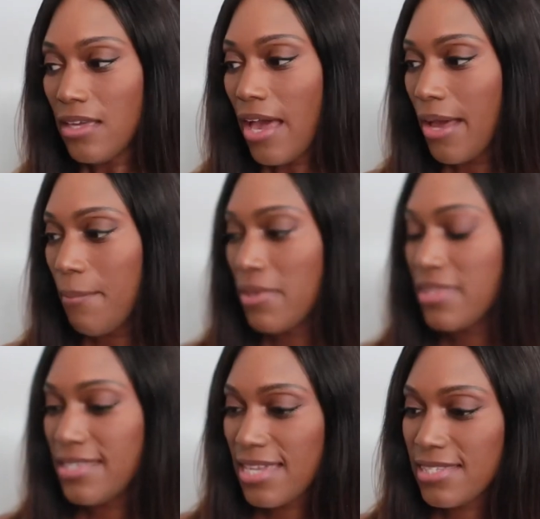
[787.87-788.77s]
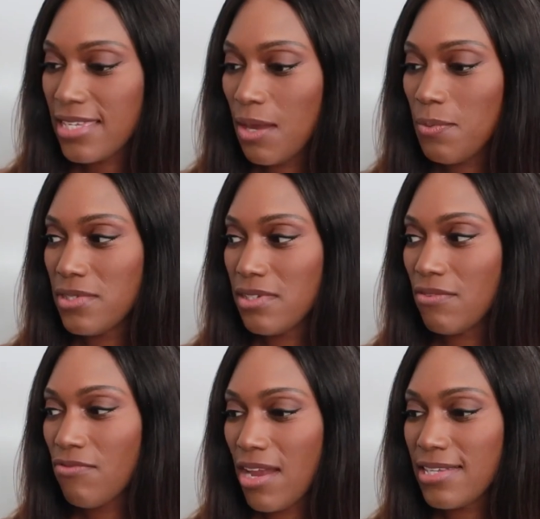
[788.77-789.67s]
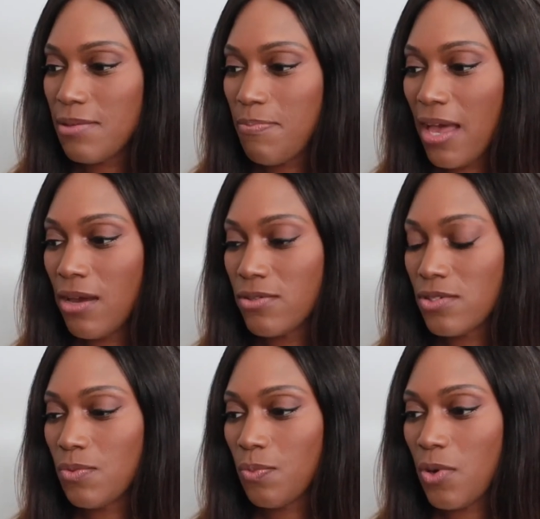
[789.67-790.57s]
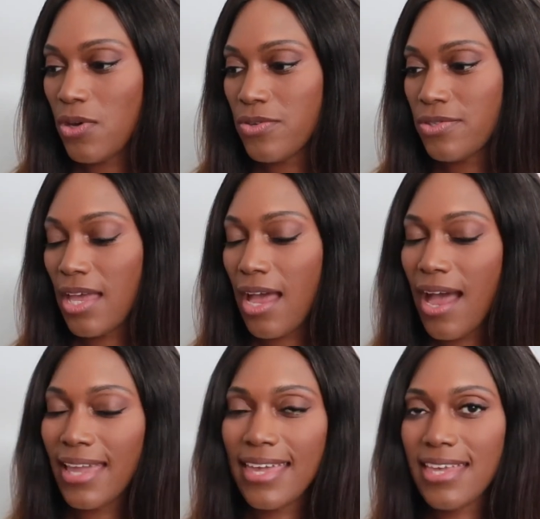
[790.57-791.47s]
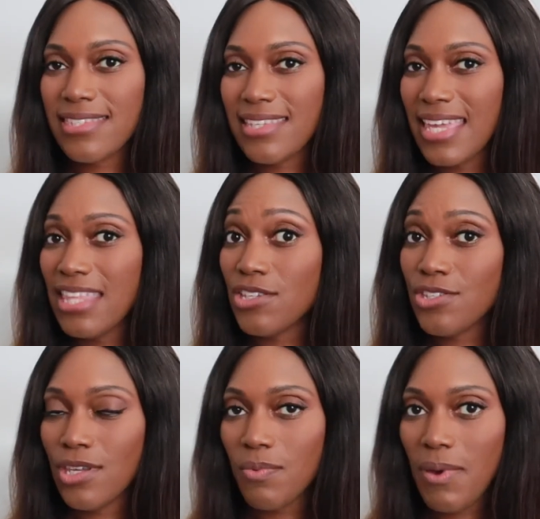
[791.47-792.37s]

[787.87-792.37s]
The next thing I was right about was, I guess, either two